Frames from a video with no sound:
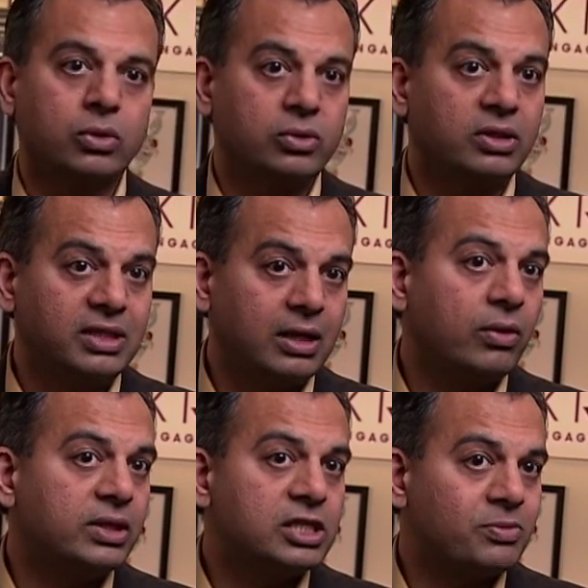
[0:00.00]
or, or that
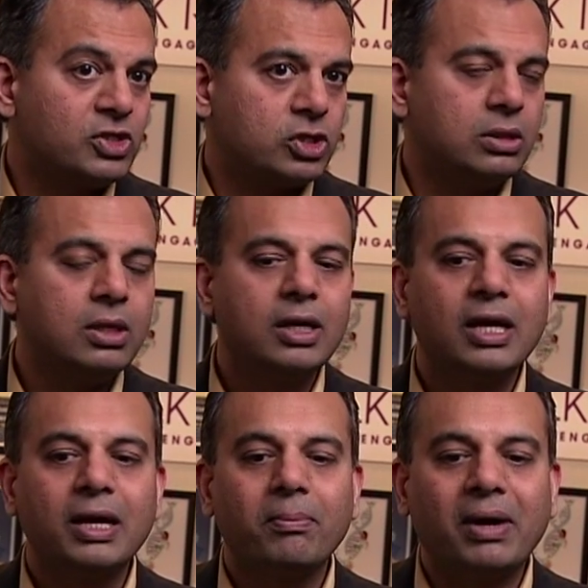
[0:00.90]
Theodore had this mission,
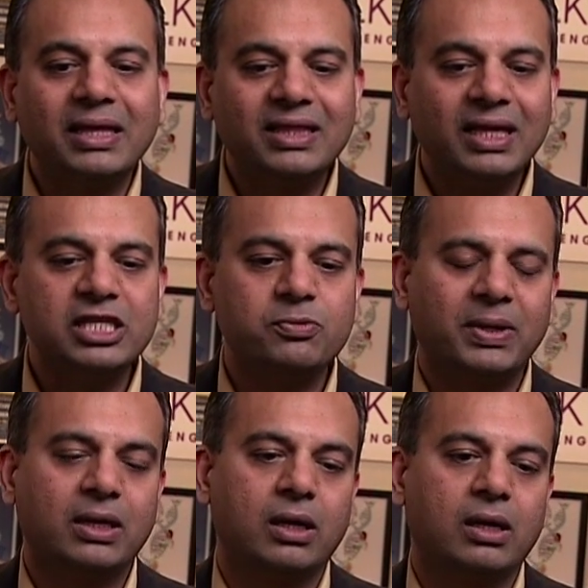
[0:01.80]
but I think it's
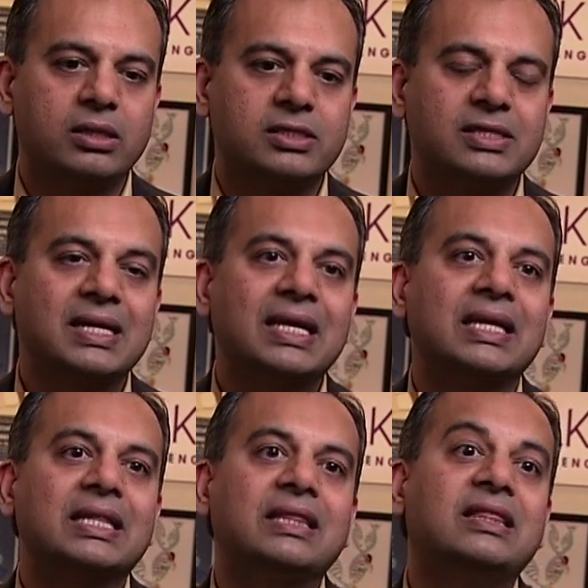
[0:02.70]
because
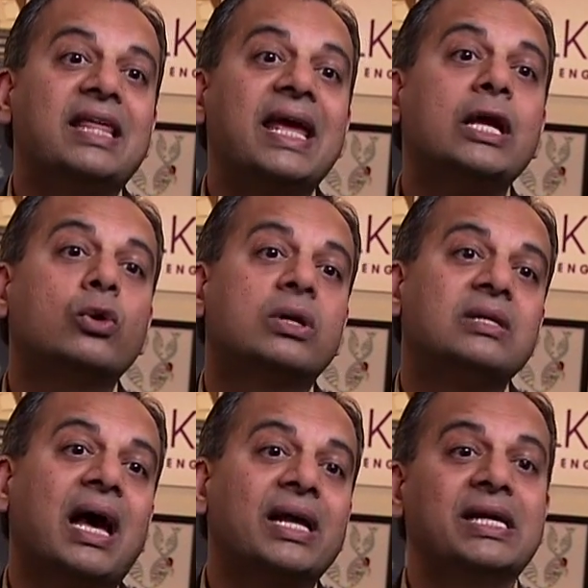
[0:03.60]
they could
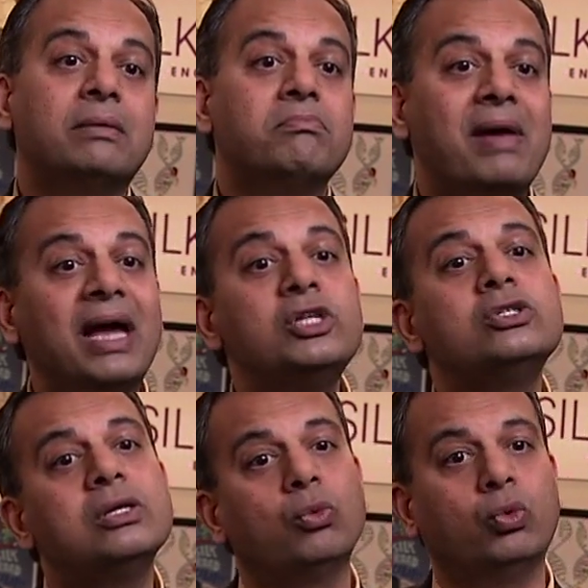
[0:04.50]
not
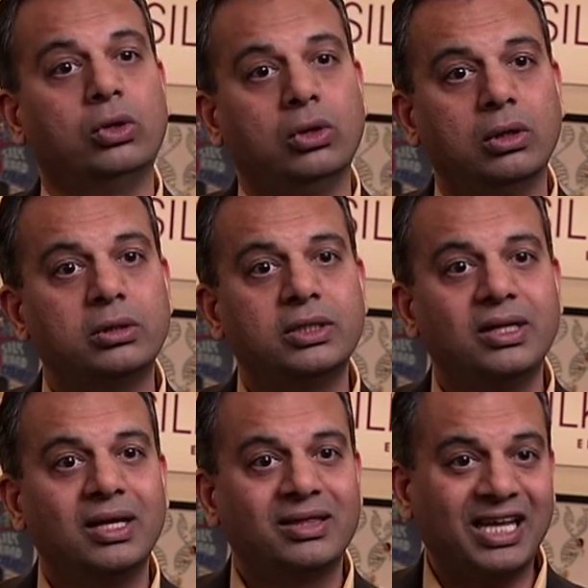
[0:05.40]
imagine a world
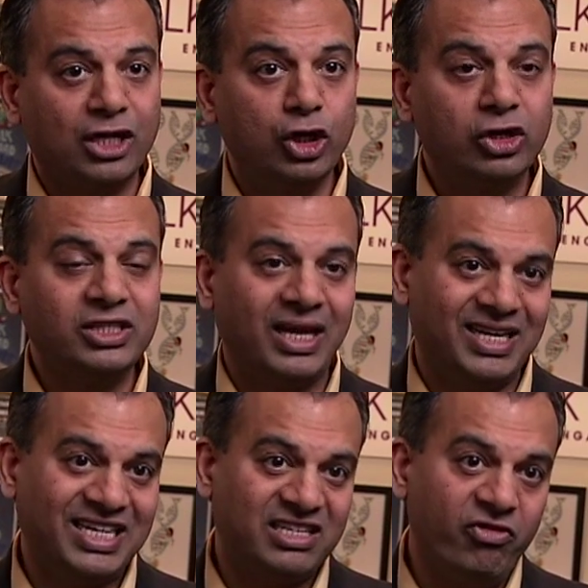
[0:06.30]
that looked
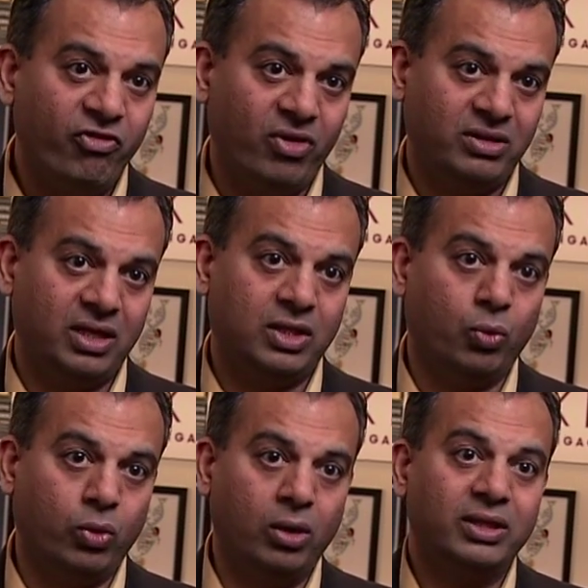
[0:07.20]
any different than the
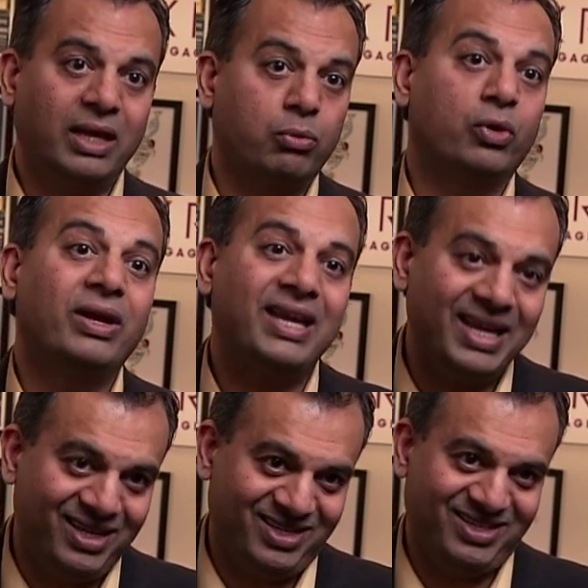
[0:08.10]
world they were in.